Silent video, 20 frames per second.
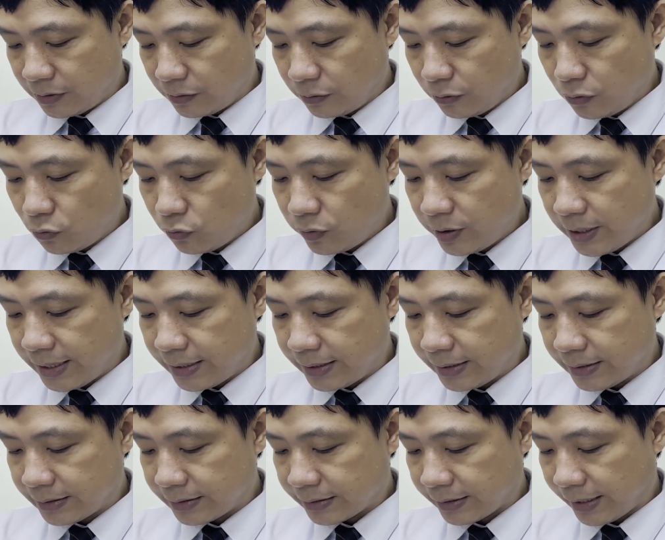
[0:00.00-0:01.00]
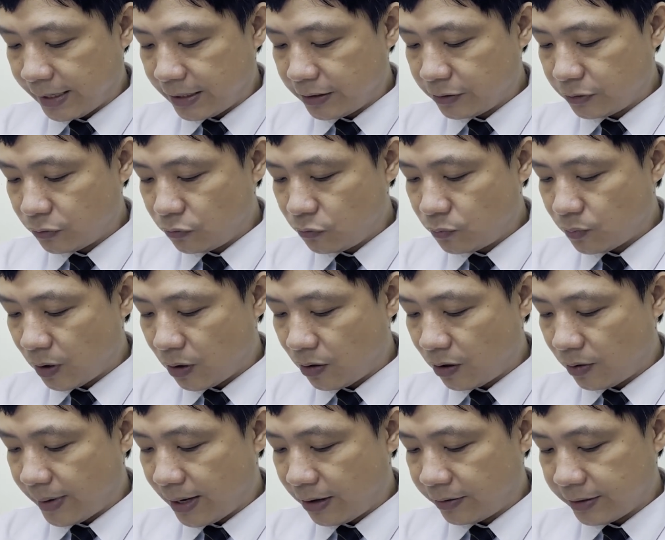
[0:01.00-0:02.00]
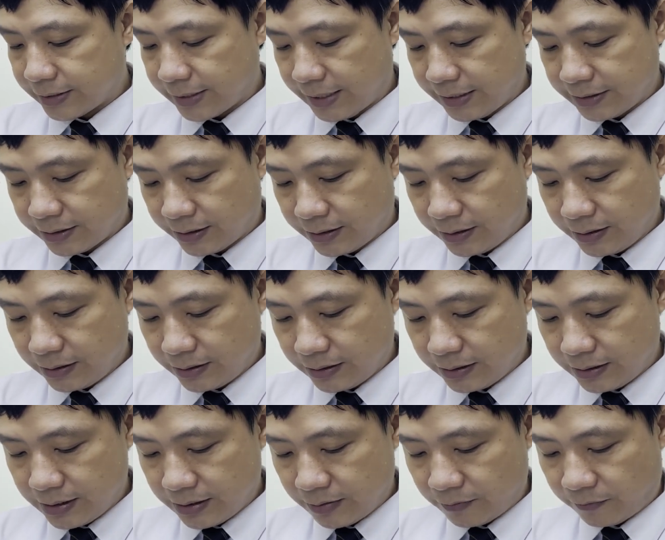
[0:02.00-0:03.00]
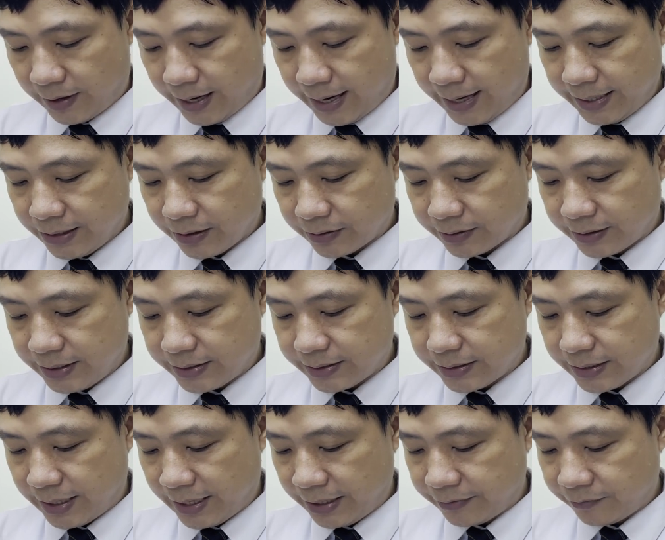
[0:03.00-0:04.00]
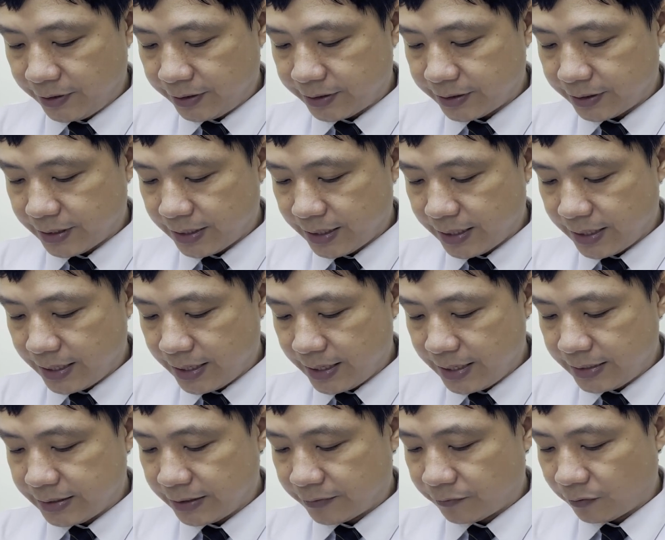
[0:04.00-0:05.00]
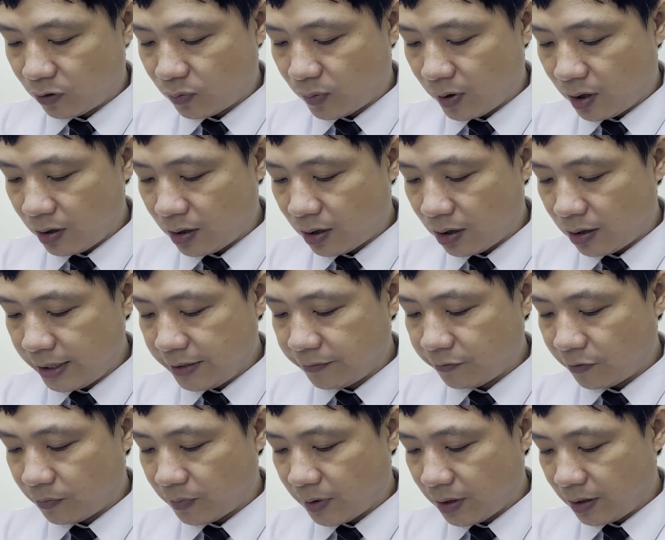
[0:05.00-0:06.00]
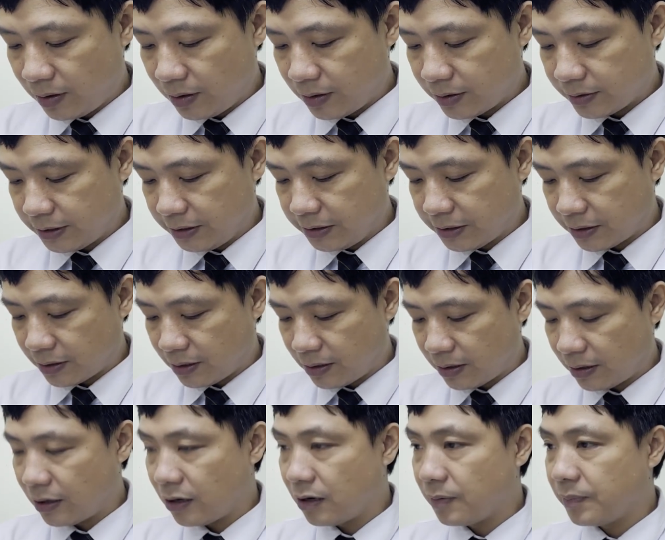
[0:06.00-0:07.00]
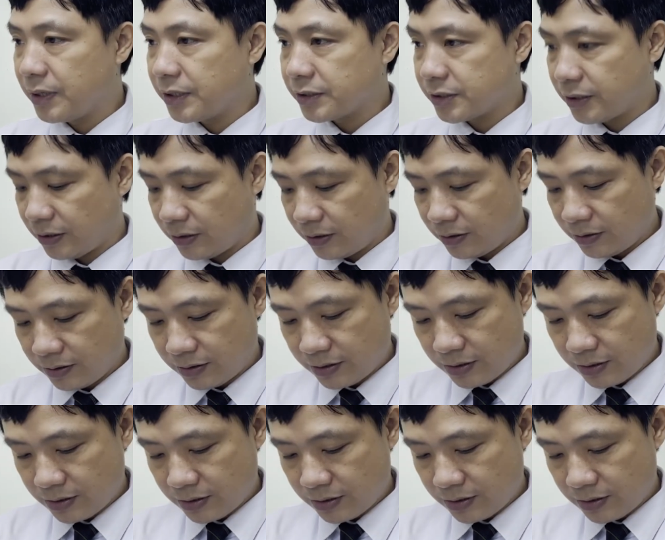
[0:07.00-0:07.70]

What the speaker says: Do they tell you more about the title? 5. Notice the language. Is it formal or informal, technical or personal?